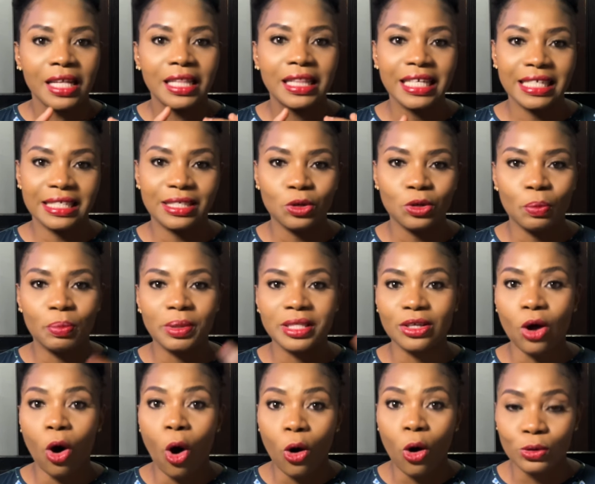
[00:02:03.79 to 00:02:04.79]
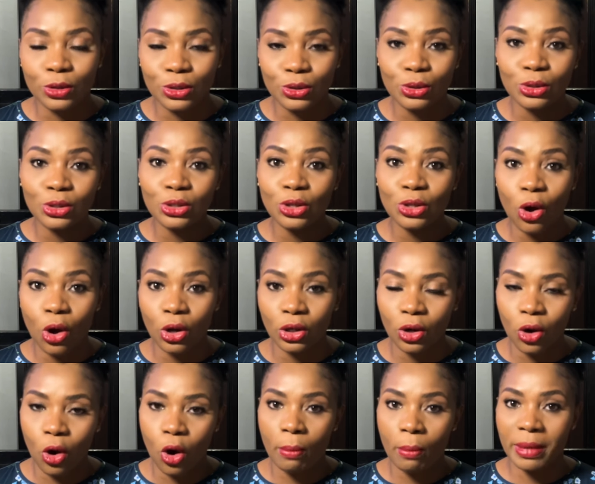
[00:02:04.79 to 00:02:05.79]
This soap is also
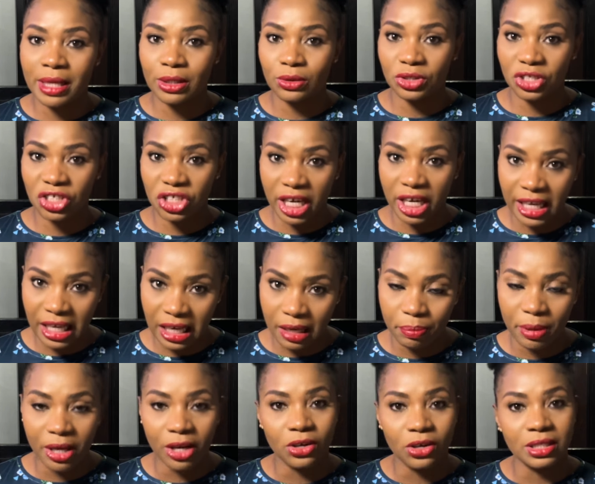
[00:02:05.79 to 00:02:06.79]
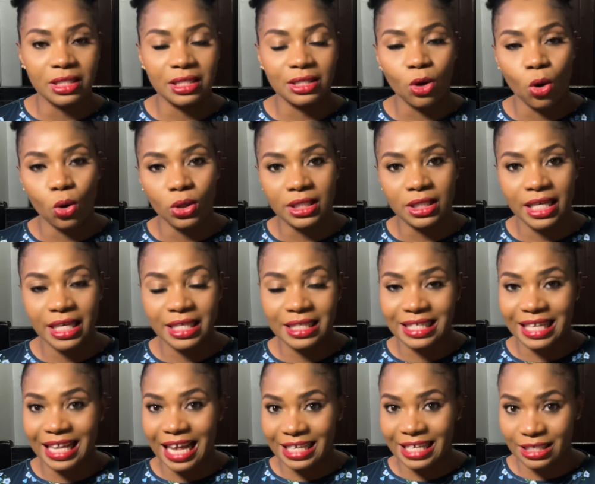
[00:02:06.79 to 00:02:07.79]
non-comedogenic because it
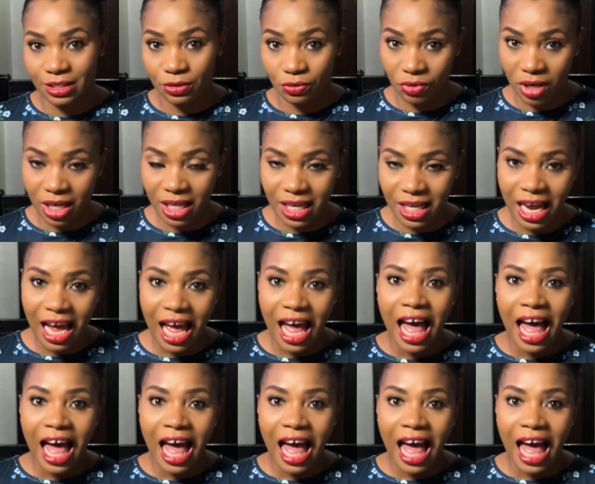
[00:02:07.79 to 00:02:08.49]
contains glycerin,